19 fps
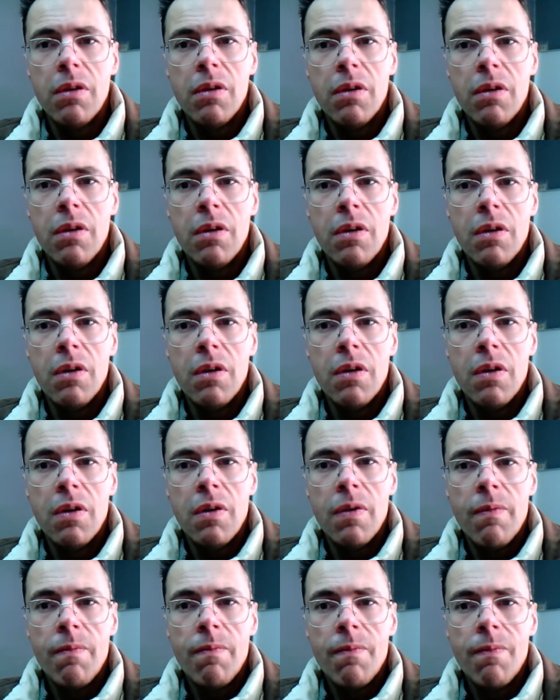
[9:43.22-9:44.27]

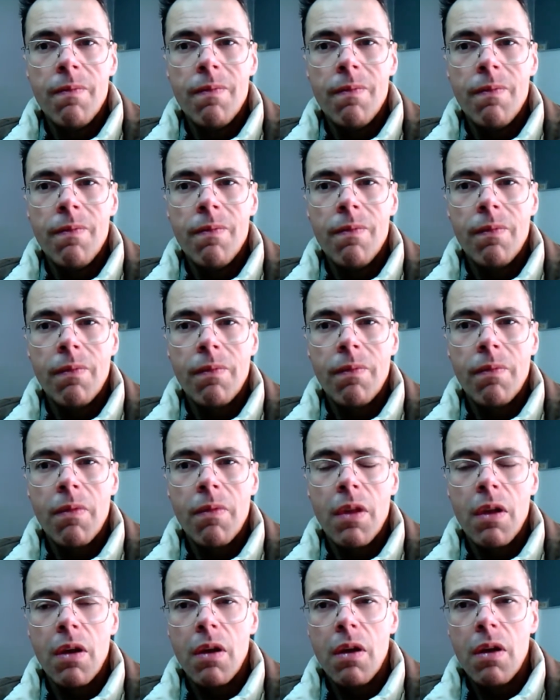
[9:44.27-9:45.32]

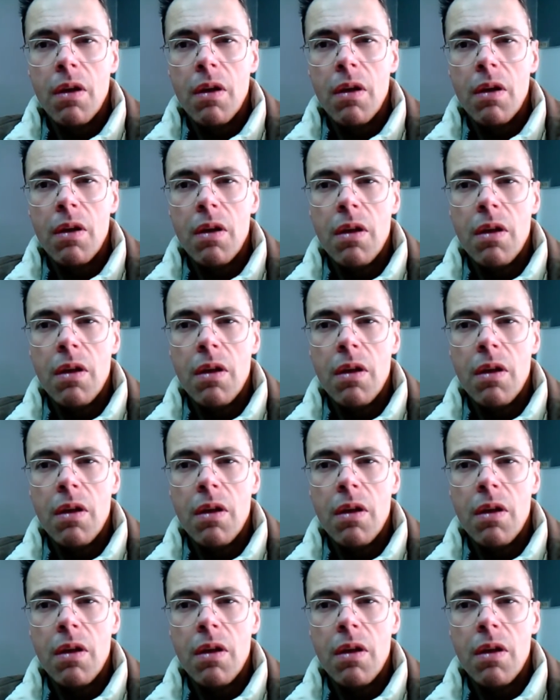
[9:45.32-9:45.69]
[no speech]